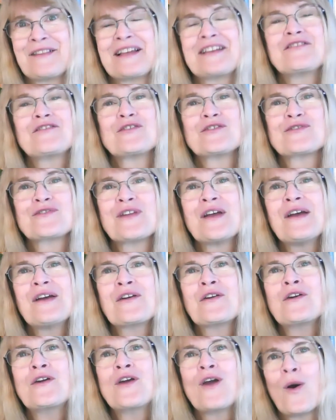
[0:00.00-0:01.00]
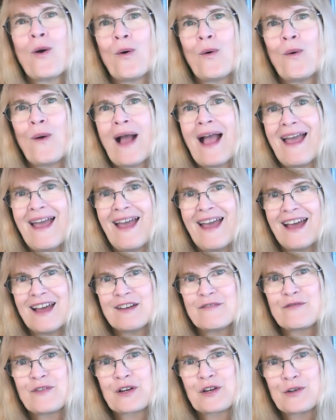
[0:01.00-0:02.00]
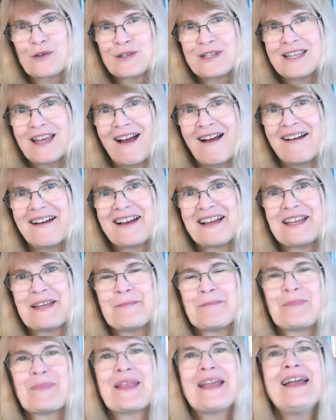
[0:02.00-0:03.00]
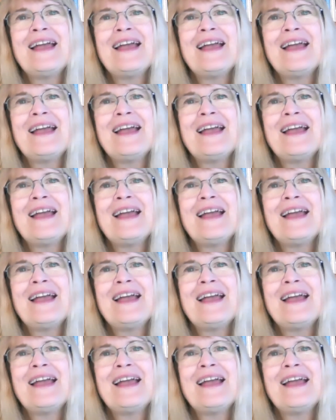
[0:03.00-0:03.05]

just go have a good time.